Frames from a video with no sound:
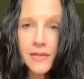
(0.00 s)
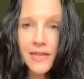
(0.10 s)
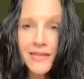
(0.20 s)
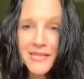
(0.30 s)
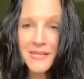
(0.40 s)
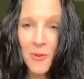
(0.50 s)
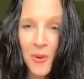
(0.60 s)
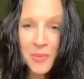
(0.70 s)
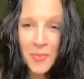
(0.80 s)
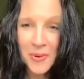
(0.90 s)
it's
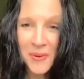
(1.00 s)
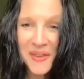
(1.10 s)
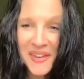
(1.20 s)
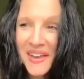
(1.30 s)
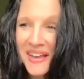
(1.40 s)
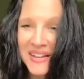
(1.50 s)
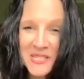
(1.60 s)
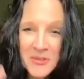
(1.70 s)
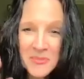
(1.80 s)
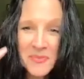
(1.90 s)
normal,
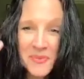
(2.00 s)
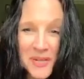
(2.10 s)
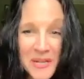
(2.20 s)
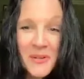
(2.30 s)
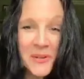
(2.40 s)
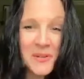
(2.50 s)
it's real.